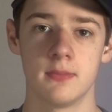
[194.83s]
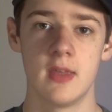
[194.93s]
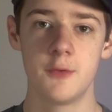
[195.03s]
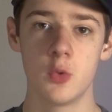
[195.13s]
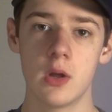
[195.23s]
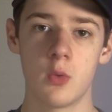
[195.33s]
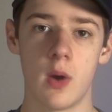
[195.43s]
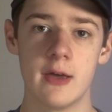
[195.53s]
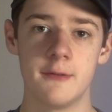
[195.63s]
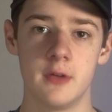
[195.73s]
If you want a
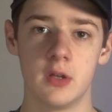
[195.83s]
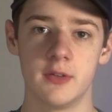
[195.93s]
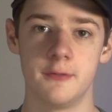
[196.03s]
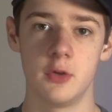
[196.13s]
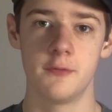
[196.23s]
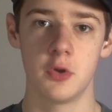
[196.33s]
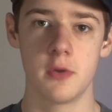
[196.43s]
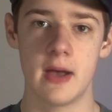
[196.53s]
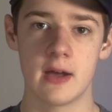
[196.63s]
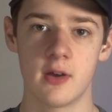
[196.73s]
wide field of view for
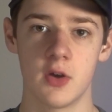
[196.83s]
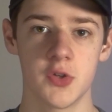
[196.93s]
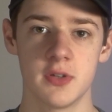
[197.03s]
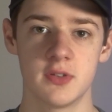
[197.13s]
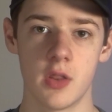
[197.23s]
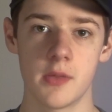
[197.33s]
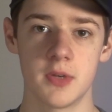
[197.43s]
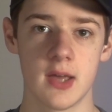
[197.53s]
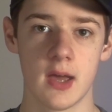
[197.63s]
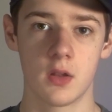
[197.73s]
your background, tell them
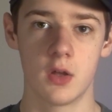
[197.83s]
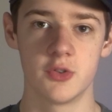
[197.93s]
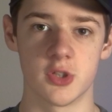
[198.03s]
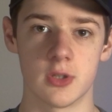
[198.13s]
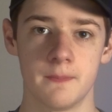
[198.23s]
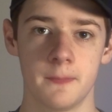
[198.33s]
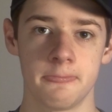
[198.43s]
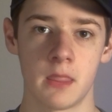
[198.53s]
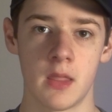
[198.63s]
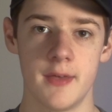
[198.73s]
to get closer.
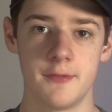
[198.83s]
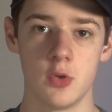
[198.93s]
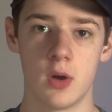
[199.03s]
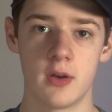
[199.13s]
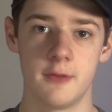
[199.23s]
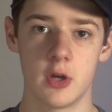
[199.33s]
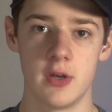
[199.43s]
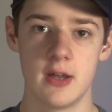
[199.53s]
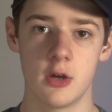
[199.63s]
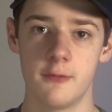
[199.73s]
If you want a very
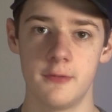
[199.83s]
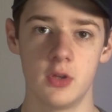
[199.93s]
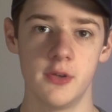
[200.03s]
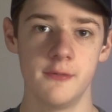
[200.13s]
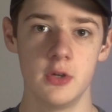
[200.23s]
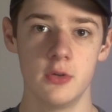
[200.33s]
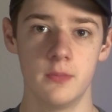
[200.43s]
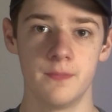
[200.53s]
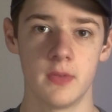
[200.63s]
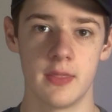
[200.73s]
narrow field of
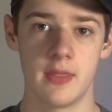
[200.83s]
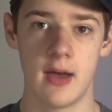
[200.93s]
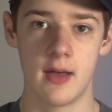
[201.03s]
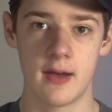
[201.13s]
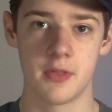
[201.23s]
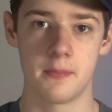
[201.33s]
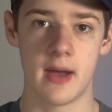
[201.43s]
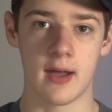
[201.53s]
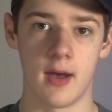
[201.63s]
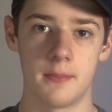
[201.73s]
view, have them
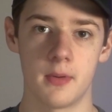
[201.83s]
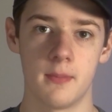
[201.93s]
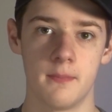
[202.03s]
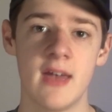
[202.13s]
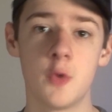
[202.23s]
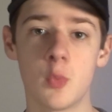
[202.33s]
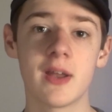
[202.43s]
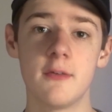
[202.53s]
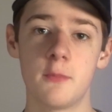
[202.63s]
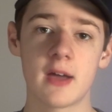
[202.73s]
back up. If you want
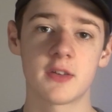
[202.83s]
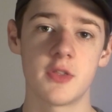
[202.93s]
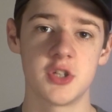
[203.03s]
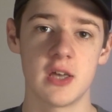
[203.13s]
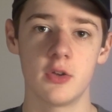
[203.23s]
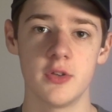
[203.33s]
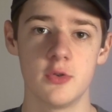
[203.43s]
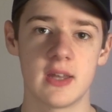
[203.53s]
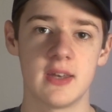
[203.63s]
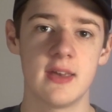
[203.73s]
to give back to the channel, you
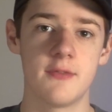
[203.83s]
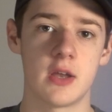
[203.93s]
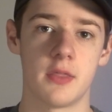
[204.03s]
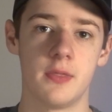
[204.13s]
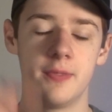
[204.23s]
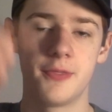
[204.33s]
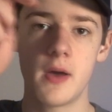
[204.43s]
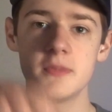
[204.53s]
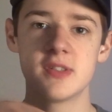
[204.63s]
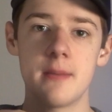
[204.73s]
can give it a
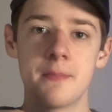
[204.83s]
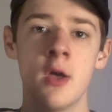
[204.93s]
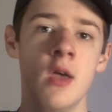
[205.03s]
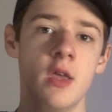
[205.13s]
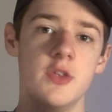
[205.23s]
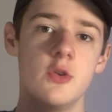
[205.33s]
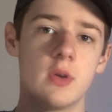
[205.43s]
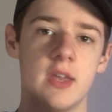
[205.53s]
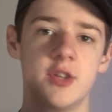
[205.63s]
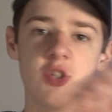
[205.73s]
thumbs up, you
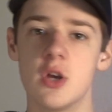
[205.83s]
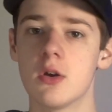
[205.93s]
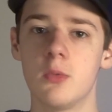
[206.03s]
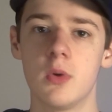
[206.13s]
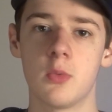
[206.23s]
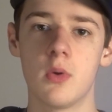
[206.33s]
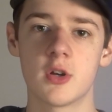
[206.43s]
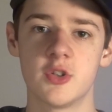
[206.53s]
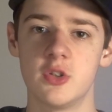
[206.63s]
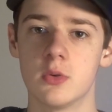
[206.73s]
can share it with 1
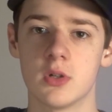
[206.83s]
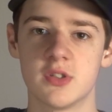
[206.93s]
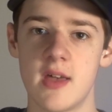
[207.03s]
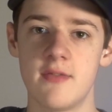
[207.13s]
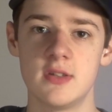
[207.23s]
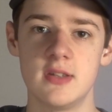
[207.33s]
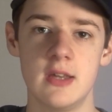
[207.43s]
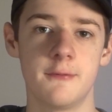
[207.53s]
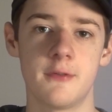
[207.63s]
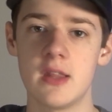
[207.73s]
or 2 or
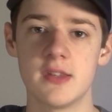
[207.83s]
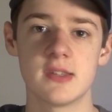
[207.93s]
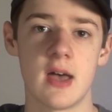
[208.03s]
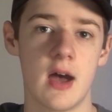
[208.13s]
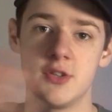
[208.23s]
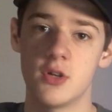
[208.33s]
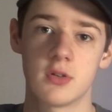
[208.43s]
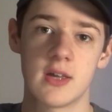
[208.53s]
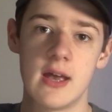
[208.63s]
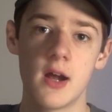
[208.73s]
17 friends, I
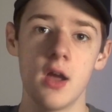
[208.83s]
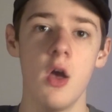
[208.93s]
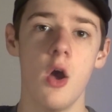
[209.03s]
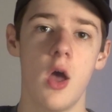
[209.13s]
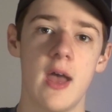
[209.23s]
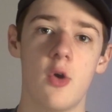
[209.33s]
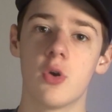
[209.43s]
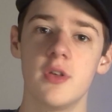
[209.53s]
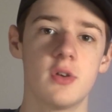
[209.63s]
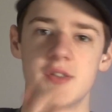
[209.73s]
don't care, or
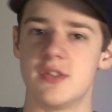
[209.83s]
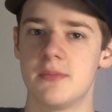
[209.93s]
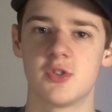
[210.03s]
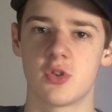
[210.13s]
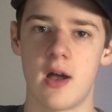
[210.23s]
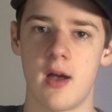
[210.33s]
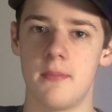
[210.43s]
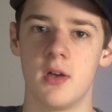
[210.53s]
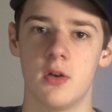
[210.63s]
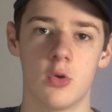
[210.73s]
you can
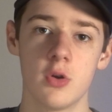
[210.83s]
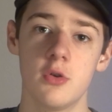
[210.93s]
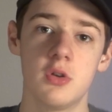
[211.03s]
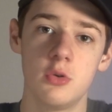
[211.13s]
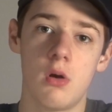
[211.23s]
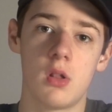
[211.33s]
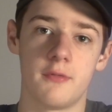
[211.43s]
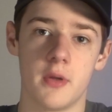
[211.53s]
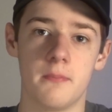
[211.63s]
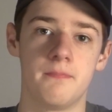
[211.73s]
subscribe, or you can do all of
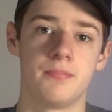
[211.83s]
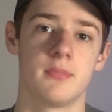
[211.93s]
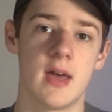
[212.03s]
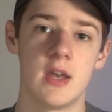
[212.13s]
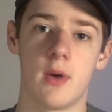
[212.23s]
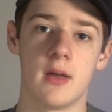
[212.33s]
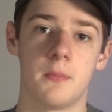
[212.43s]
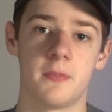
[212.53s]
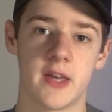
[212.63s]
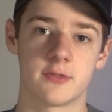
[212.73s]
them. Anyway,
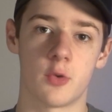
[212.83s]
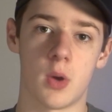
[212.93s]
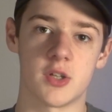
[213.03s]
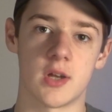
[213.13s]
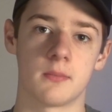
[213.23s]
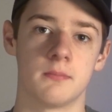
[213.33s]
thanks for watching.